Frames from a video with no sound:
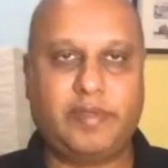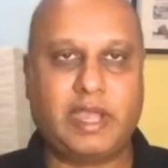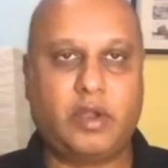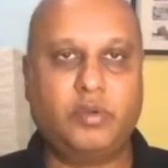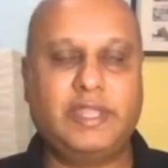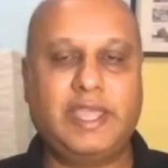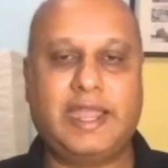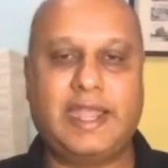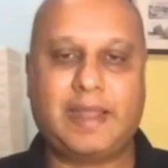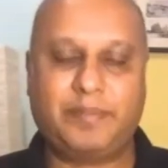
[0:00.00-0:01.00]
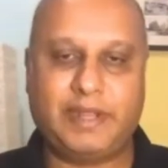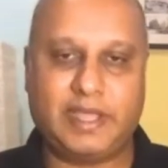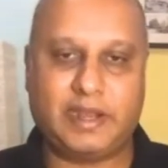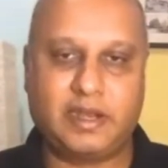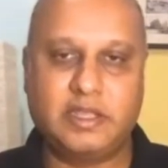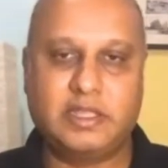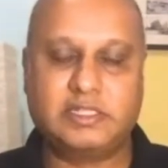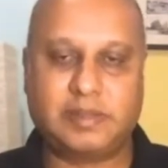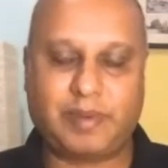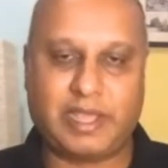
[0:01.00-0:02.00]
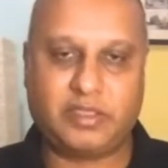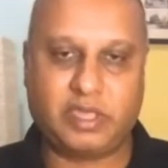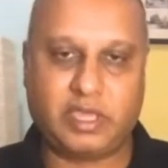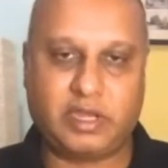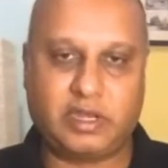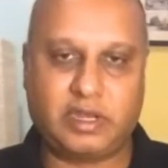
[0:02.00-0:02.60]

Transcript: How do they adapt their supply chain?